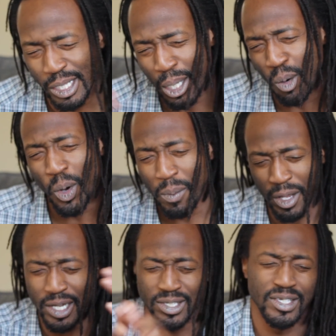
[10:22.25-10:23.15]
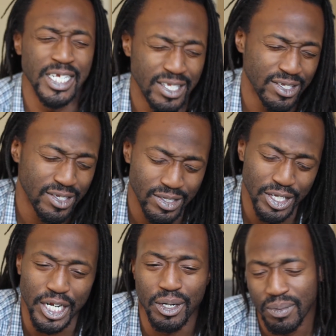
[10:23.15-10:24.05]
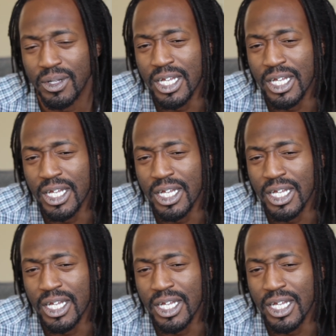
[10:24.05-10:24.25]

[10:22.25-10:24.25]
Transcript: had to look away because it's, you know,